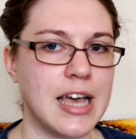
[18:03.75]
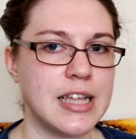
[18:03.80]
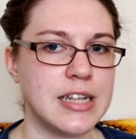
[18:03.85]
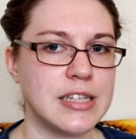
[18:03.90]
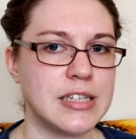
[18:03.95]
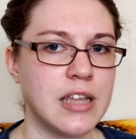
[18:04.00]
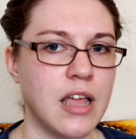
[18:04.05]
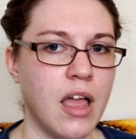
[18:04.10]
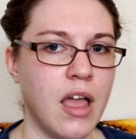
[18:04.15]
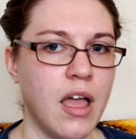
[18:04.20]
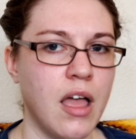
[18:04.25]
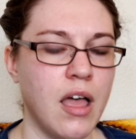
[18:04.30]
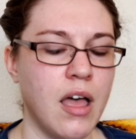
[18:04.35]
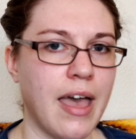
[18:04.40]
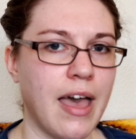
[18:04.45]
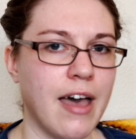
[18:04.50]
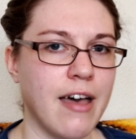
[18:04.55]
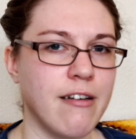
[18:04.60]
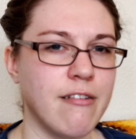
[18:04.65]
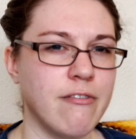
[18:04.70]
that
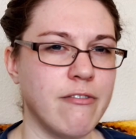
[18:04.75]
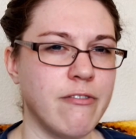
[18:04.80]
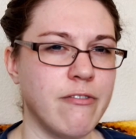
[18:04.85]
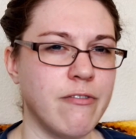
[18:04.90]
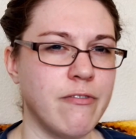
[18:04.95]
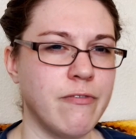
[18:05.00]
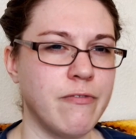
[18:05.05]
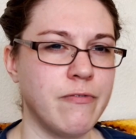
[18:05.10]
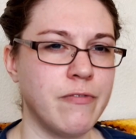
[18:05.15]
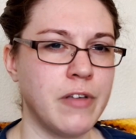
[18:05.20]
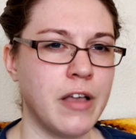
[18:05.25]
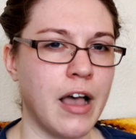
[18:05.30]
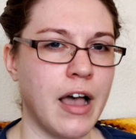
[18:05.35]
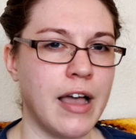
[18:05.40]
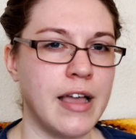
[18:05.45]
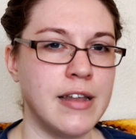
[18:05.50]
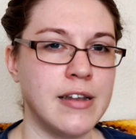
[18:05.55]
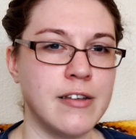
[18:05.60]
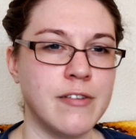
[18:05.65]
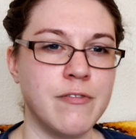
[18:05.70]
I have
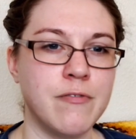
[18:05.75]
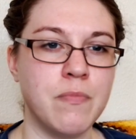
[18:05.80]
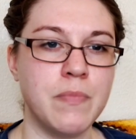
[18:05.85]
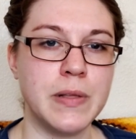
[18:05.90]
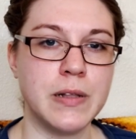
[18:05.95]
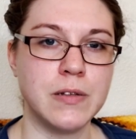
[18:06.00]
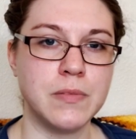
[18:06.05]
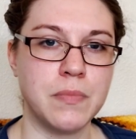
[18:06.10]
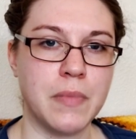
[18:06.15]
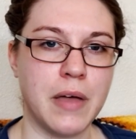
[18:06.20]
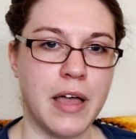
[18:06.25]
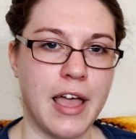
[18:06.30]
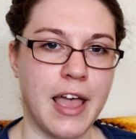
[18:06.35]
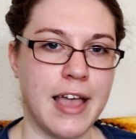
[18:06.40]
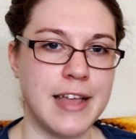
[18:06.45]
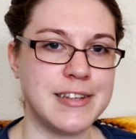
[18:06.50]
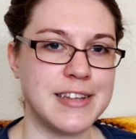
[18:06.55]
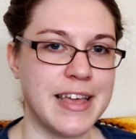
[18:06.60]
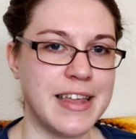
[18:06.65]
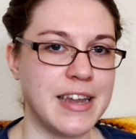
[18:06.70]
kind of built
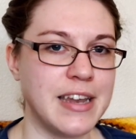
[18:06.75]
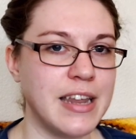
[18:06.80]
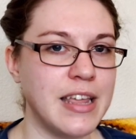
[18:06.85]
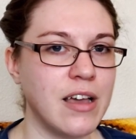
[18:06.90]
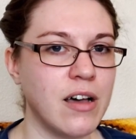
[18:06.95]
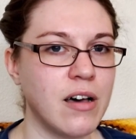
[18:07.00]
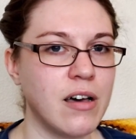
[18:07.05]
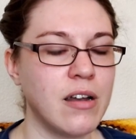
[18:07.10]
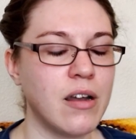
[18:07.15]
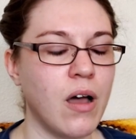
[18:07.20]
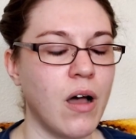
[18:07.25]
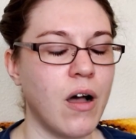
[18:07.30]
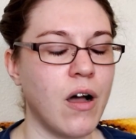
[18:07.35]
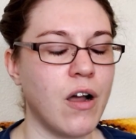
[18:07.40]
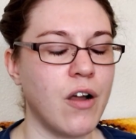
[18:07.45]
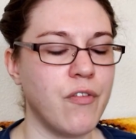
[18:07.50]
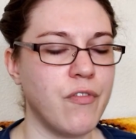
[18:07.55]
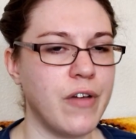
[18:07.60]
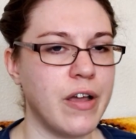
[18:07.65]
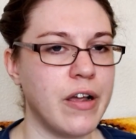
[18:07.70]
my identity on
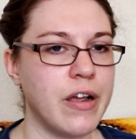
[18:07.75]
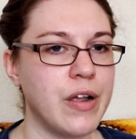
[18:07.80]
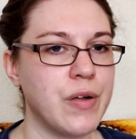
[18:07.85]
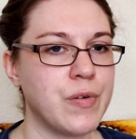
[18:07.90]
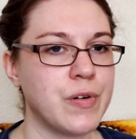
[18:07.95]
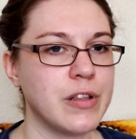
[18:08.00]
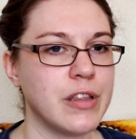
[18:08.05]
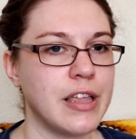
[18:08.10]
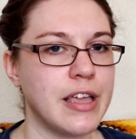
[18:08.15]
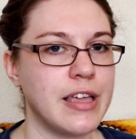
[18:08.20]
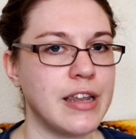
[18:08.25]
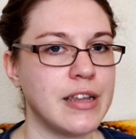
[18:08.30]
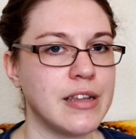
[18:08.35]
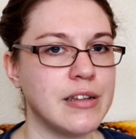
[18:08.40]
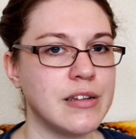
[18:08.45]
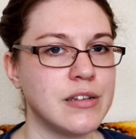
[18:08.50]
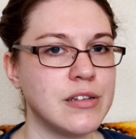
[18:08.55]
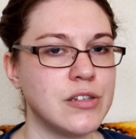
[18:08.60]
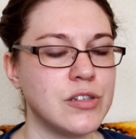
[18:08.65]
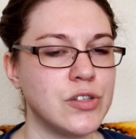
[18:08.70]
are very
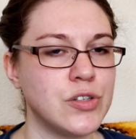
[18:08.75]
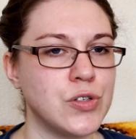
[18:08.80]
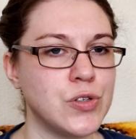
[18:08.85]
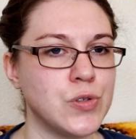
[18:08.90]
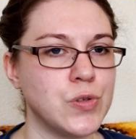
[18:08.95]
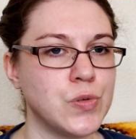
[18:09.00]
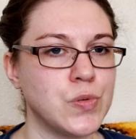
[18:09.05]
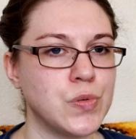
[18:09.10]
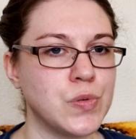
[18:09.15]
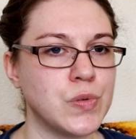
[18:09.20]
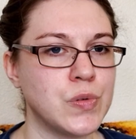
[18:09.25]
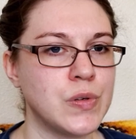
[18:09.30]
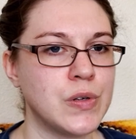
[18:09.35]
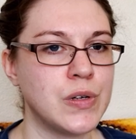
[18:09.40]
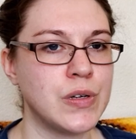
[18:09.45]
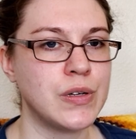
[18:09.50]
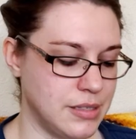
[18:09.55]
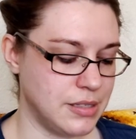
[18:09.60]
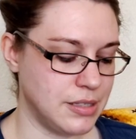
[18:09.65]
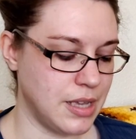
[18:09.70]
related to
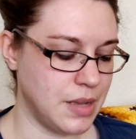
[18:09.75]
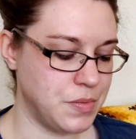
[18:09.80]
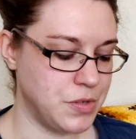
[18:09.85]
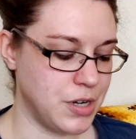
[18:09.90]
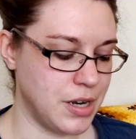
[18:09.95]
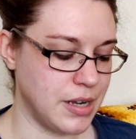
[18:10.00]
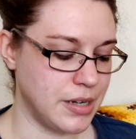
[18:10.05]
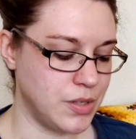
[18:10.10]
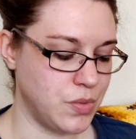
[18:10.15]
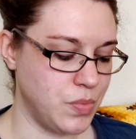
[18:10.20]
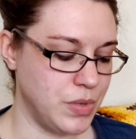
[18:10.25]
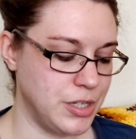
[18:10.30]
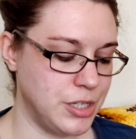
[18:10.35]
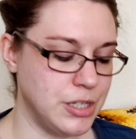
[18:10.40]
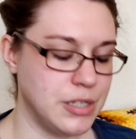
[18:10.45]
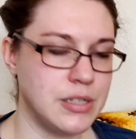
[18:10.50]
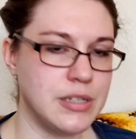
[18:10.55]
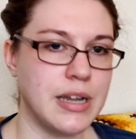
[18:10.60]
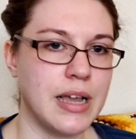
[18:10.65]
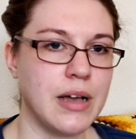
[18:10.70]
this subject,
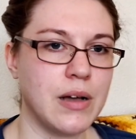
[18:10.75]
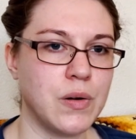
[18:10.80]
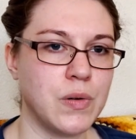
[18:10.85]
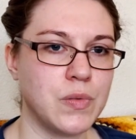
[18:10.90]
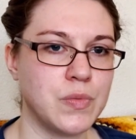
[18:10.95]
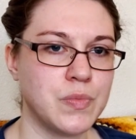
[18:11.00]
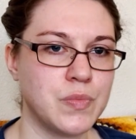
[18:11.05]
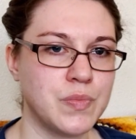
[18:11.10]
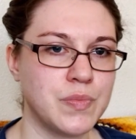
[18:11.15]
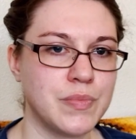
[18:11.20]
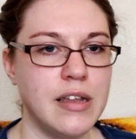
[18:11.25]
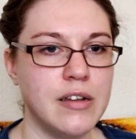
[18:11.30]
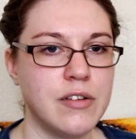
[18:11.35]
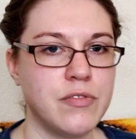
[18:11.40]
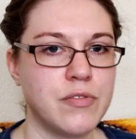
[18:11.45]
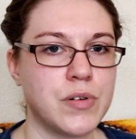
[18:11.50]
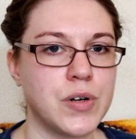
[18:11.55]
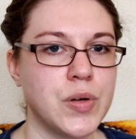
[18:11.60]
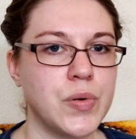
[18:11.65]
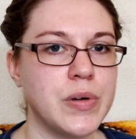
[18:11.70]
which is now kind
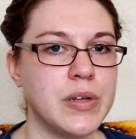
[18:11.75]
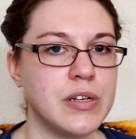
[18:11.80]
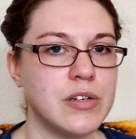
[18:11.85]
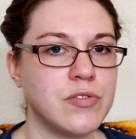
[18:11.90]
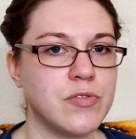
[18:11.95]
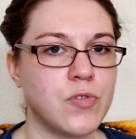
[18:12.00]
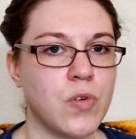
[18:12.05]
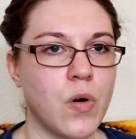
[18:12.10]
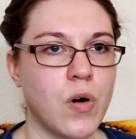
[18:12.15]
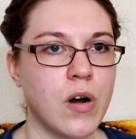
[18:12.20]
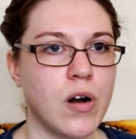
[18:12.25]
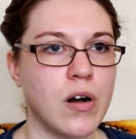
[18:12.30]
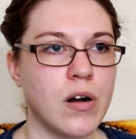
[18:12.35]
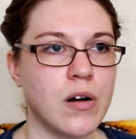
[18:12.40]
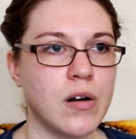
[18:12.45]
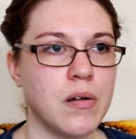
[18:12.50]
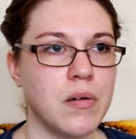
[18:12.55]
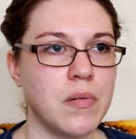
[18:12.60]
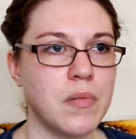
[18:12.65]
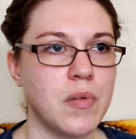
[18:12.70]
of ruined
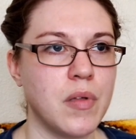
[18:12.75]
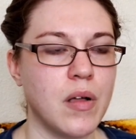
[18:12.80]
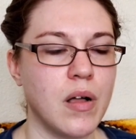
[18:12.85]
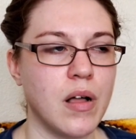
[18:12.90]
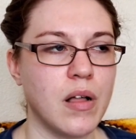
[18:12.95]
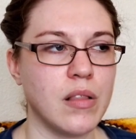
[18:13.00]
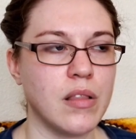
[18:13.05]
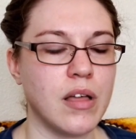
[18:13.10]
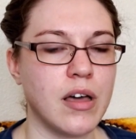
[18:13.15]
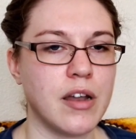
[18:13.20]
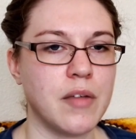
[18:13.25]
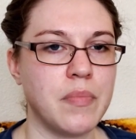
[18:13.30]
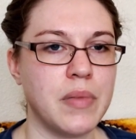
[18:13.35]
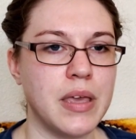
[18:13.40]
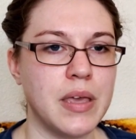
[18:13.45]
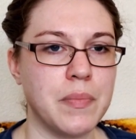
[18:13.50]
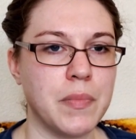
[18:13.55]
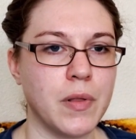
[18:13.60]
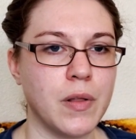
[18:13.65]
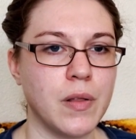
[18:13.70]
for a lot of
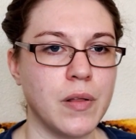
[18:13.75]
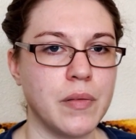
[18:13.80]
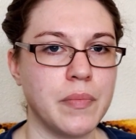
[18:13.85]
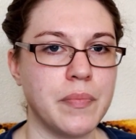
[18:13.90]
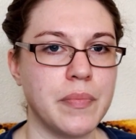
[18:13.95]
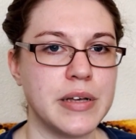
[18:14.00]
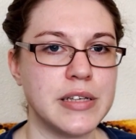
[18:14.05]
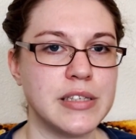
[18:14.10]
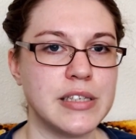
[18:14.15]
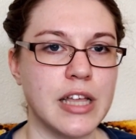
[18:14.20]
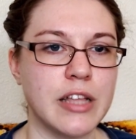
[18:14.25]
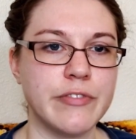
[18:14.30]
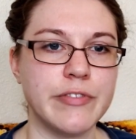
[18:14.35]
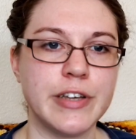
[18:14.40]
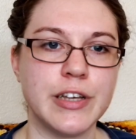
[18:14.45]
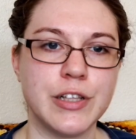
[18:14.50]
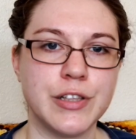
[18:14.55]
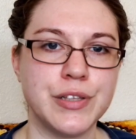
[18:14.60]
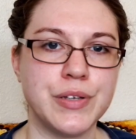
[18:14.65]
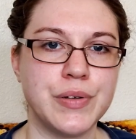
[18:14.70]
people,
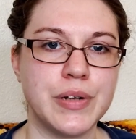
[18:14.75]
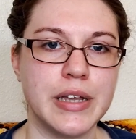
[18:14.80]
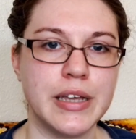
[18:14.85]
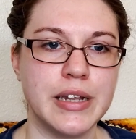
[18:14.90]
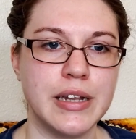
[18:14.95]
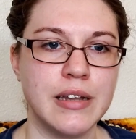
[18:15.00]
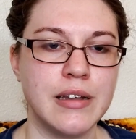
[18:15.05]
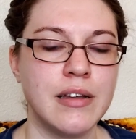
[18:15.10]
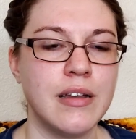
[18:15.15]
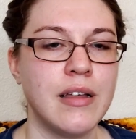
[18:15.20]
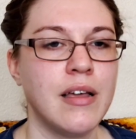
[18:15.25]
myself included.